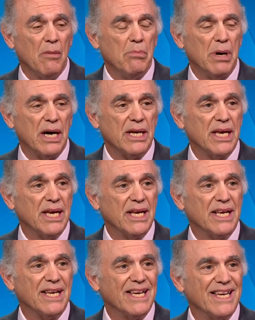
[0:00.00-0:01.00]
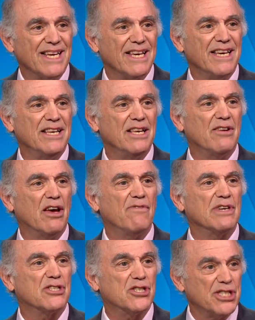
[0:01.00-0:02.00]
But it, it, in and
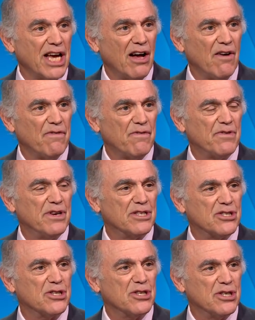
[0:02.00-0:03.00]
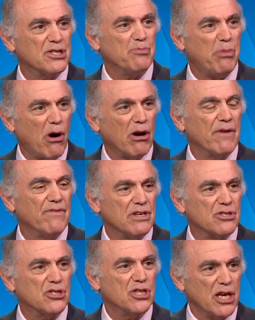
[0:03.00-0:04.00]
of itself, it's, it's part of
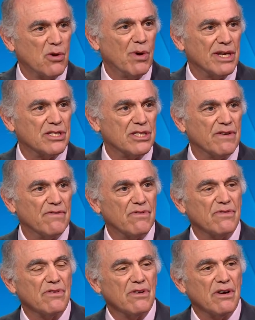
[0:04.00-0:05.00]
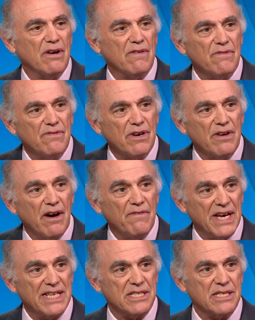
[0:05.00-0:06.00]
a sequence of, of uh,
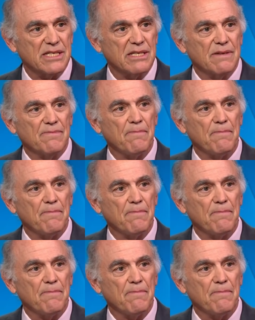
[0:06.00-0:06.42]
events.